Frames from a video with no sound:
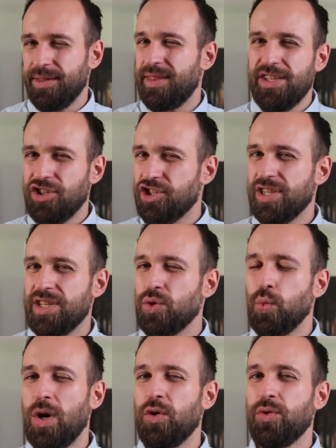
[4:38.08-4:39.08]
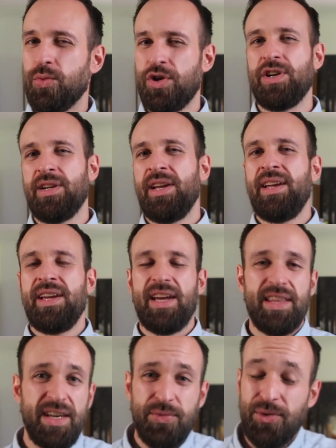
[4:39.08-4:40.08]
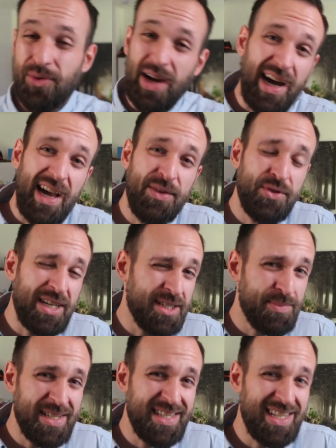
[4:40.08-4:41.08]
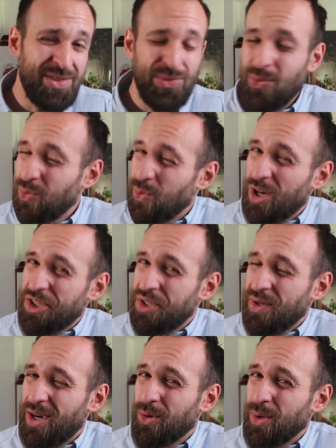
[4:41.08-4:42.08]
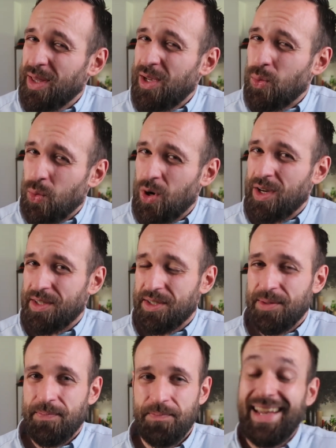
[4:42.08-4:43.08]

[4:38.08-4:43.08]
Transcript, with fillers: this just won't work. And therefore, I have to ask myself, what do I really want?